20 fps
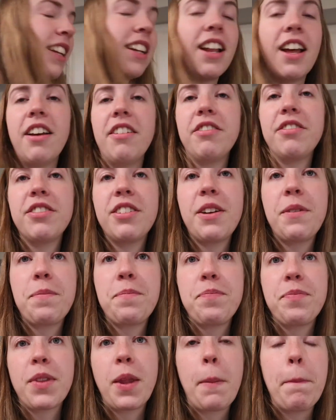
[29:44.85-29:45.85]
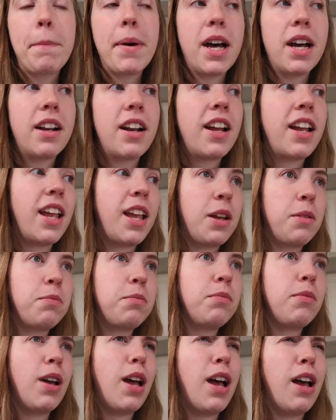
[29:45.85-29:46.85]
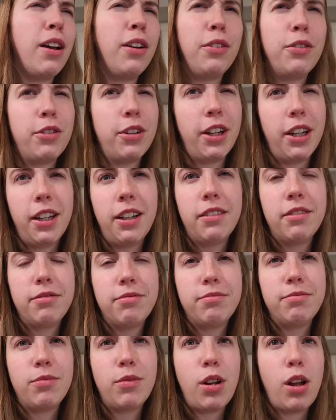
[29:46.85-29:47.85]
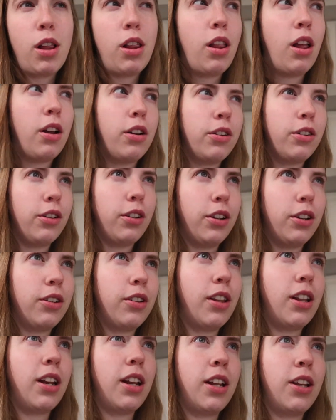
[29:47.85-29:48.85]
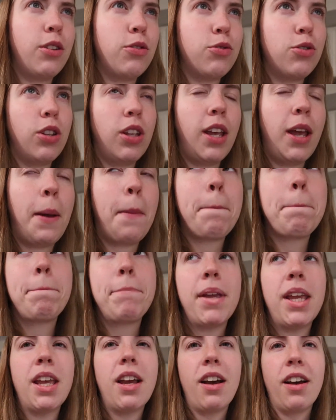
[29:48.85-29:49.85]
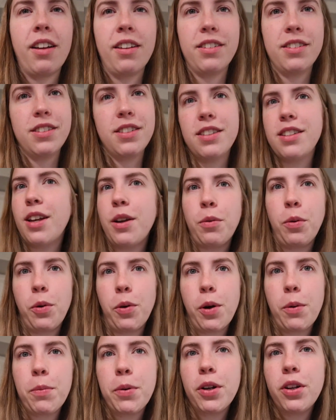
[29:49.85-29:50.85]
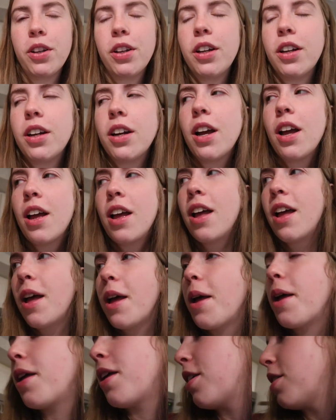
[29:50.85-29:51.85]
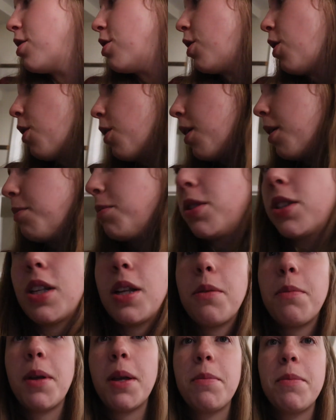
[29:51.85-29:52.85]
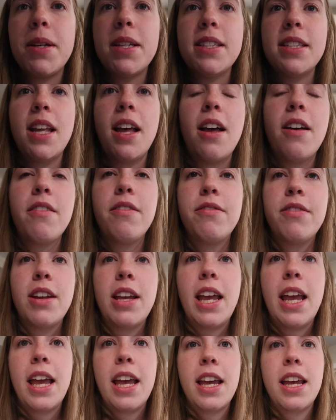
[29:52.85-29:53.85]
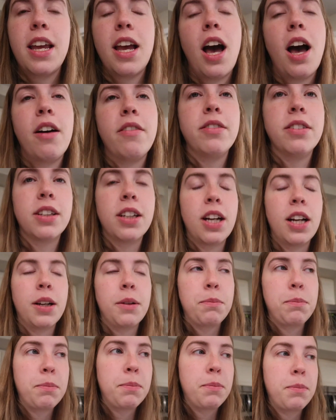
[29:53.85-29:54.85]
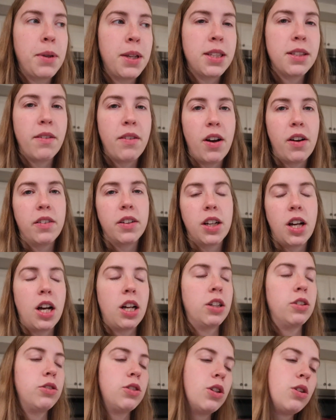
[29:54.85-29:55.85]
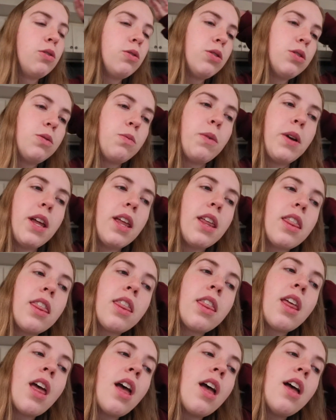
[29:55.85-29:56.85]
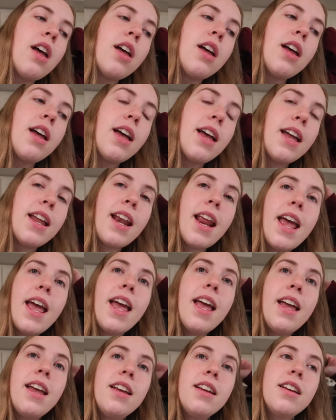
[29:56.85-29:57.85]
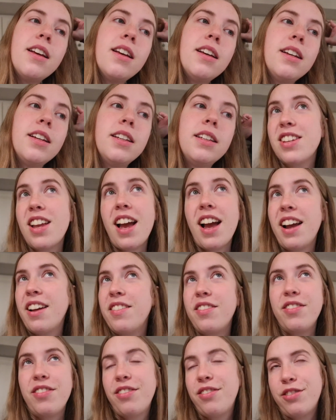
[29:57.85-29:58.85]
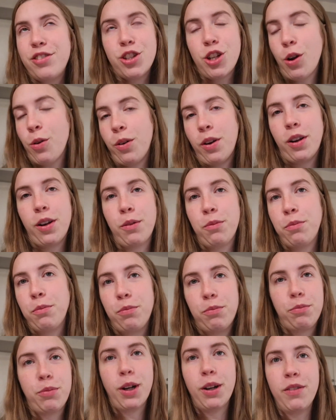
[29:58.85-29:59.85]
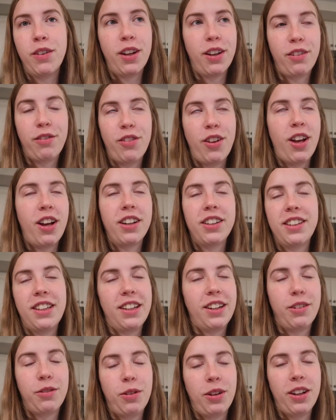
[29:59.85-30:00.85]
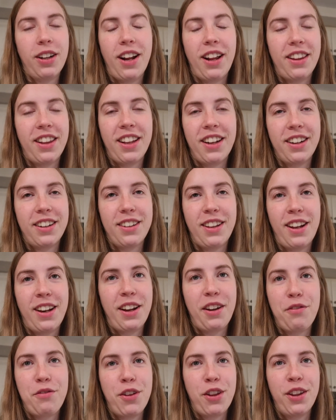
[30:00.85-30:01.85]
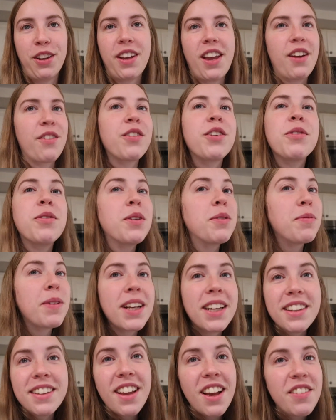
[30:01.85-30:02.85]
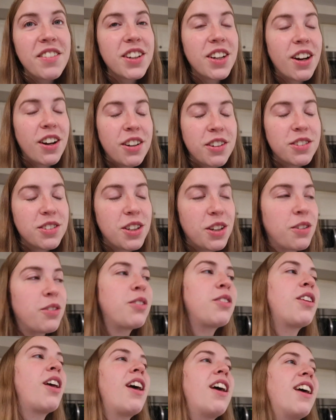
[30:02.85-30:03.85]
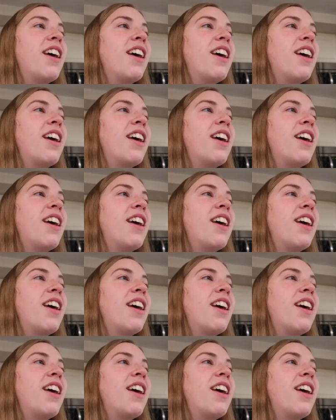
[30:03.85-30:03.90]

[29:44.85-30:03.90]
enough. But I am hungry a lot earlier than I usually am because I woke up earlier. So I'm just gonna make myself a piece of avocado toast with an egg. I've shown it in previous vlogs, and it's really not that exciting. I feel like everyone makes avocado toast